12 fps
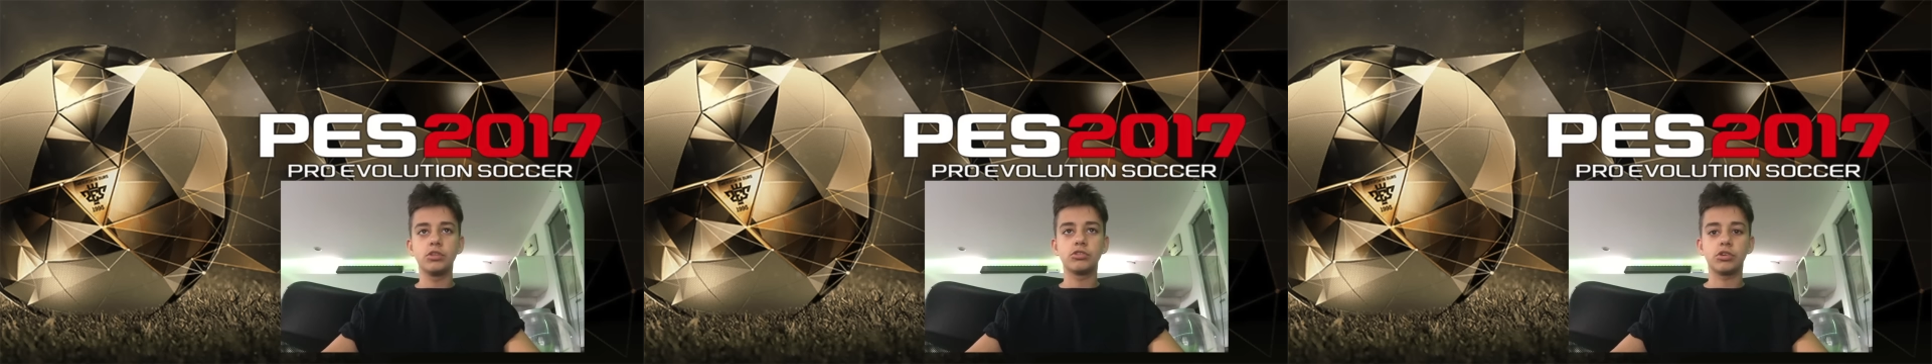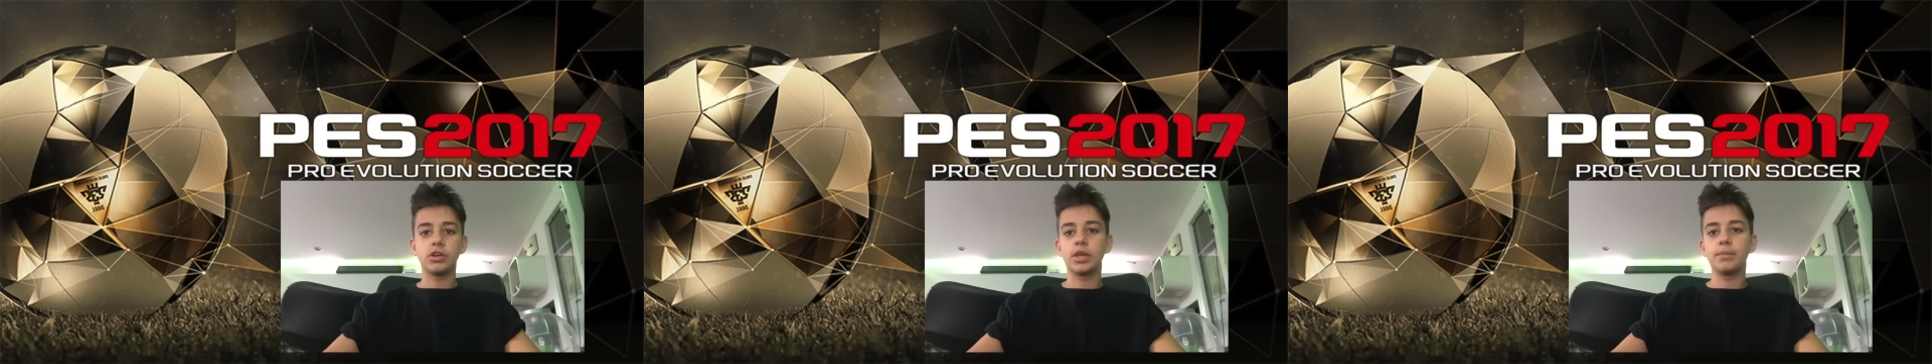
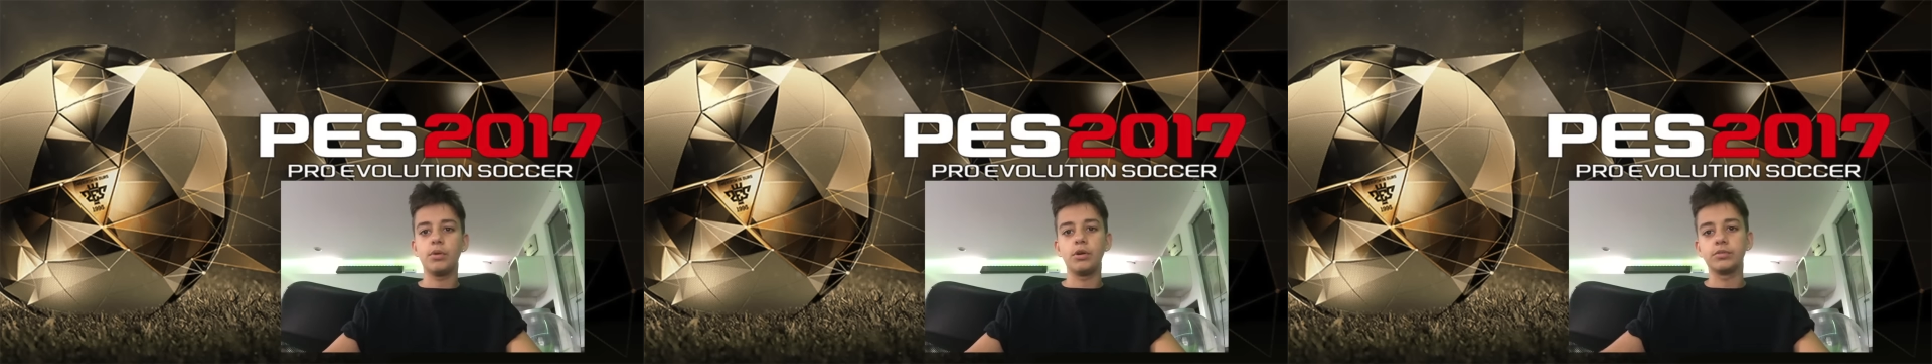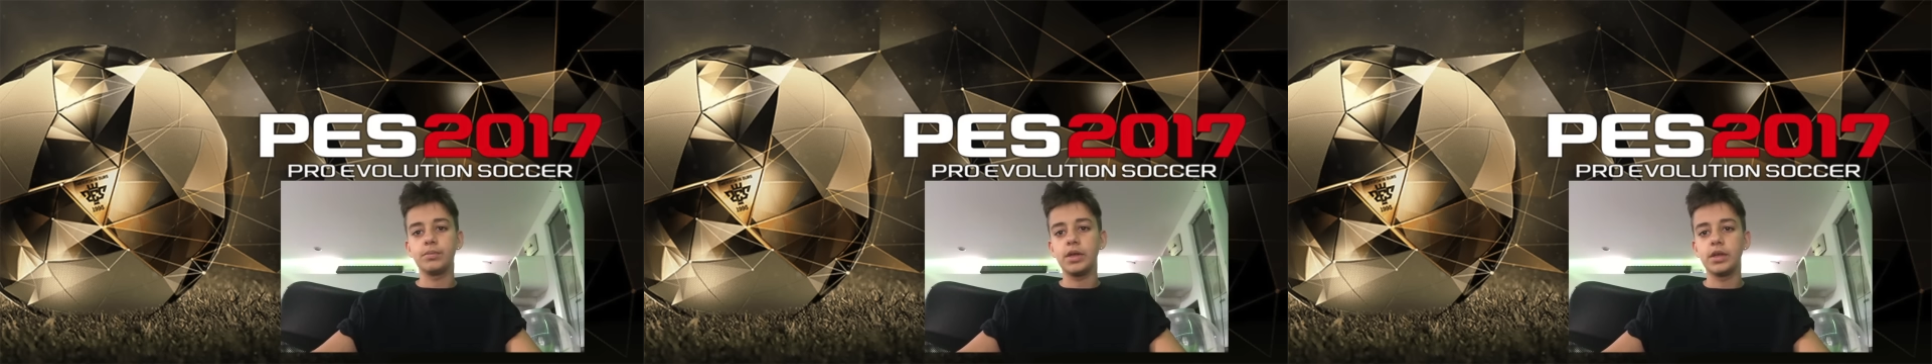try and get
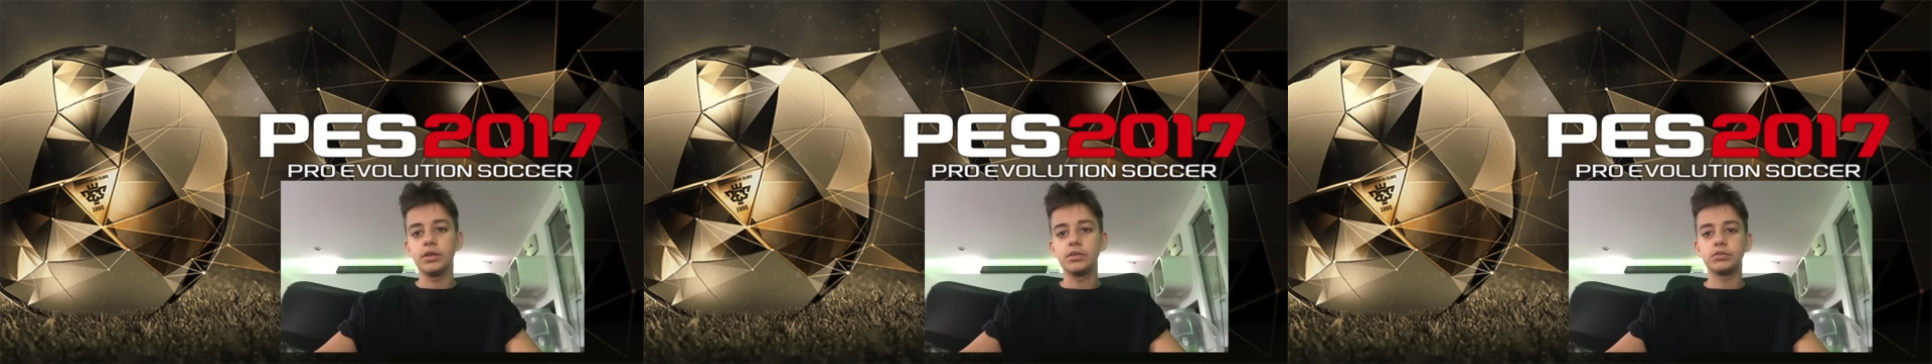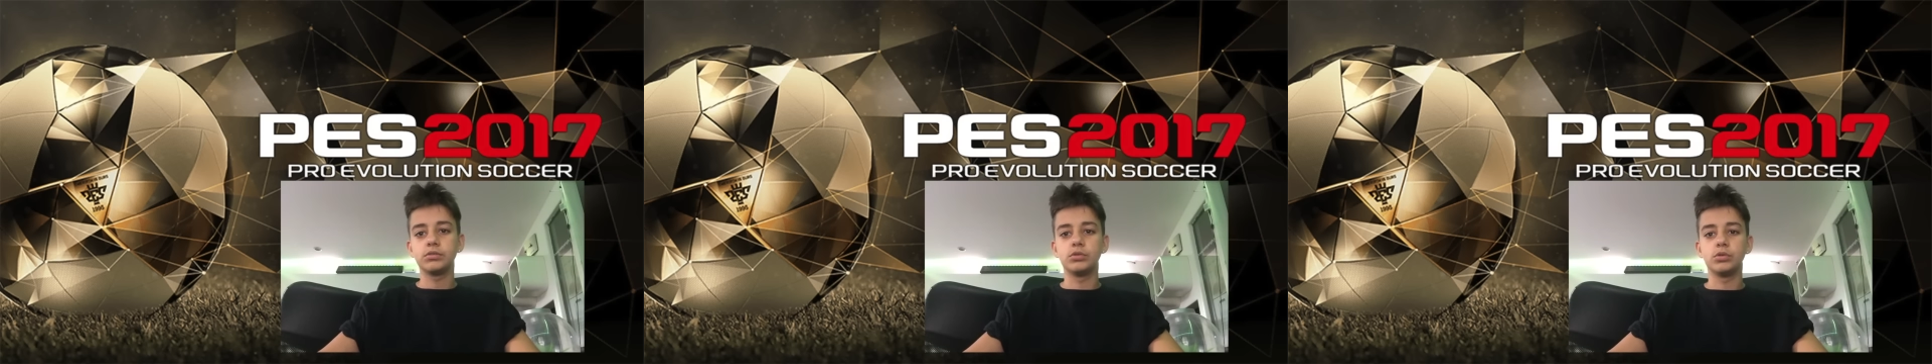past
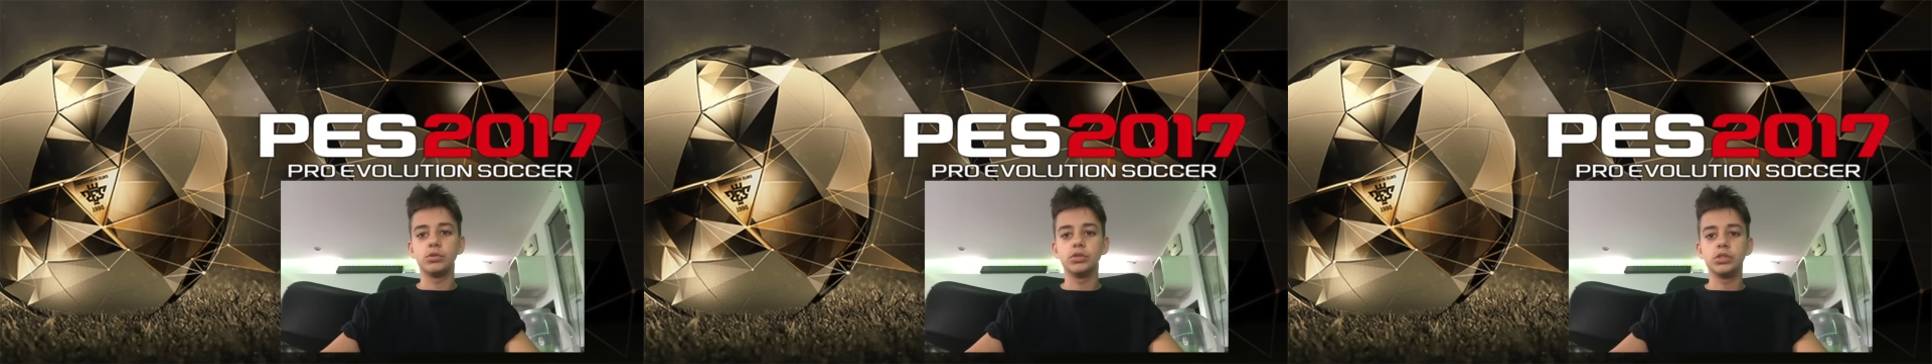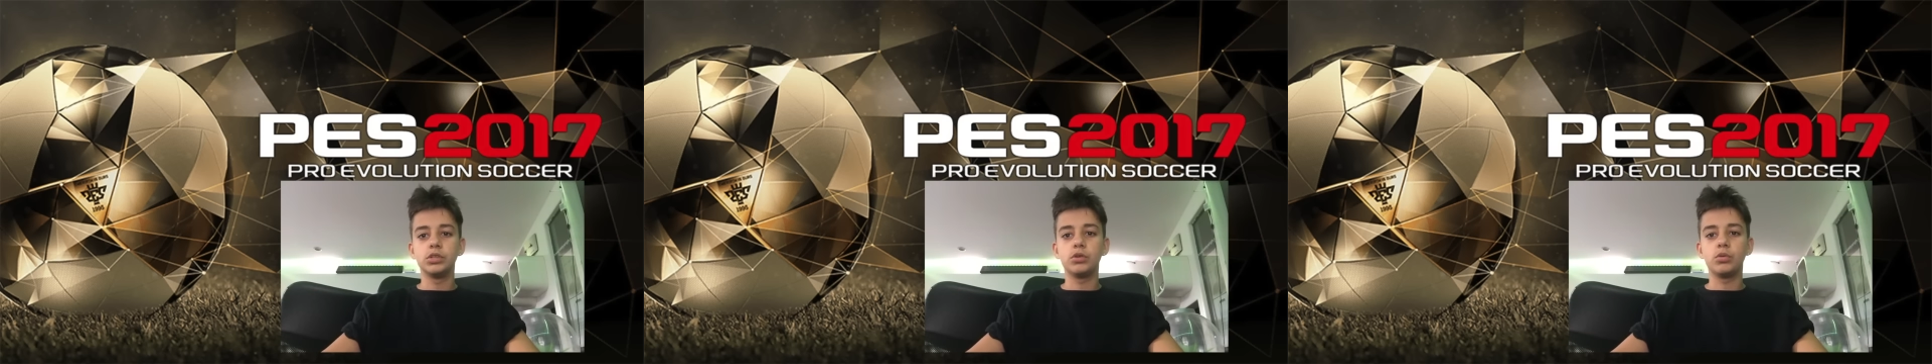players or
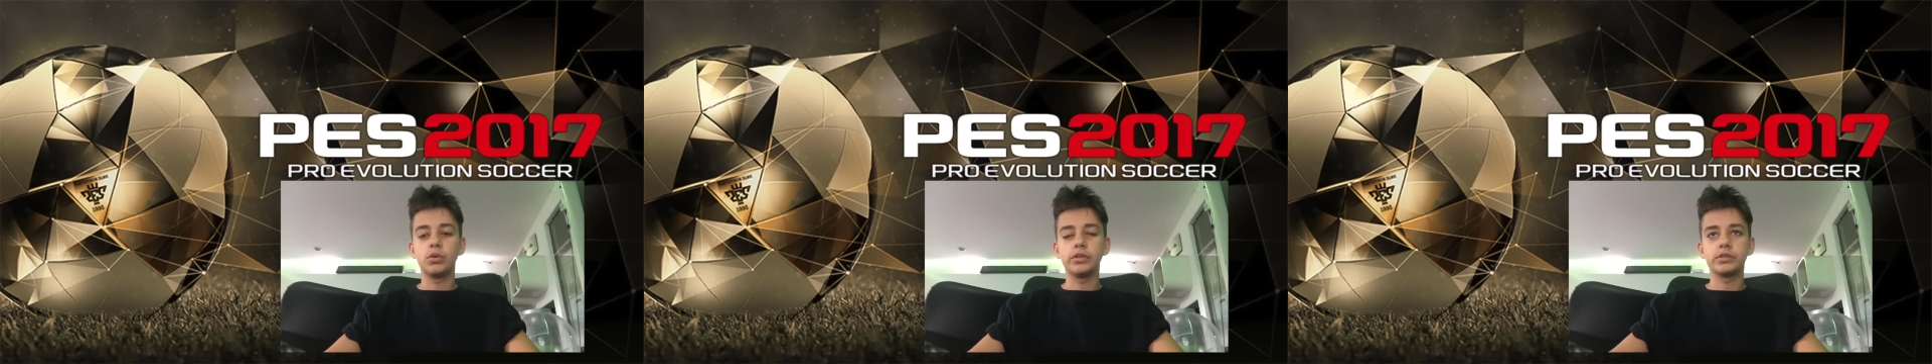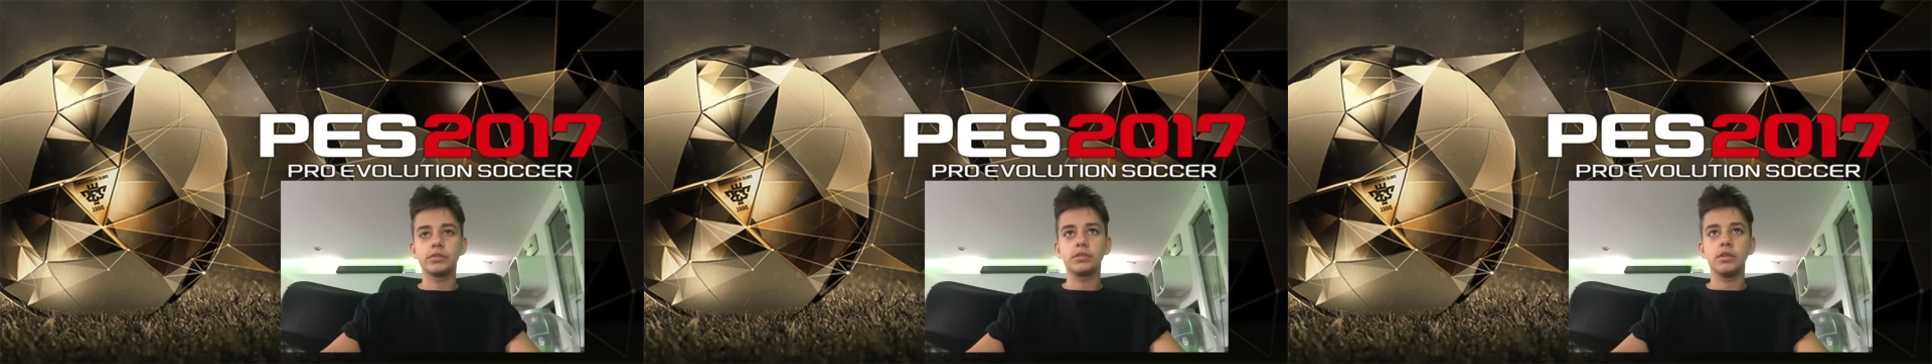always